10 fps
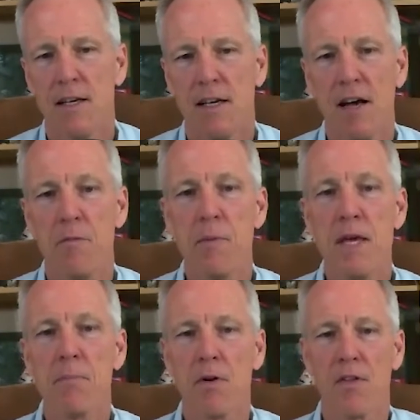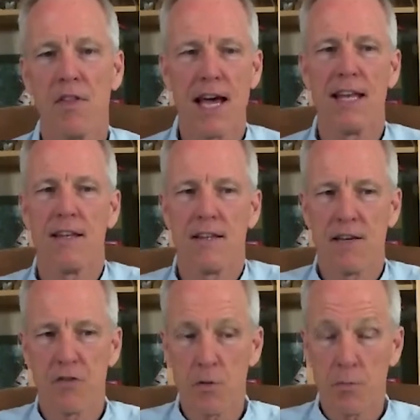of people that
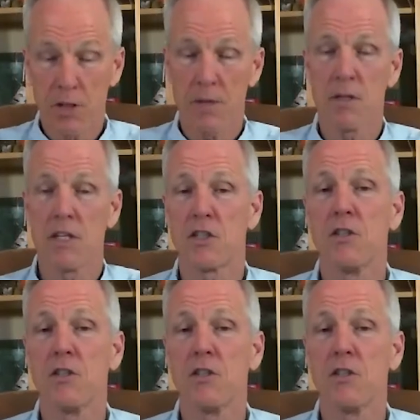if you put them in a suit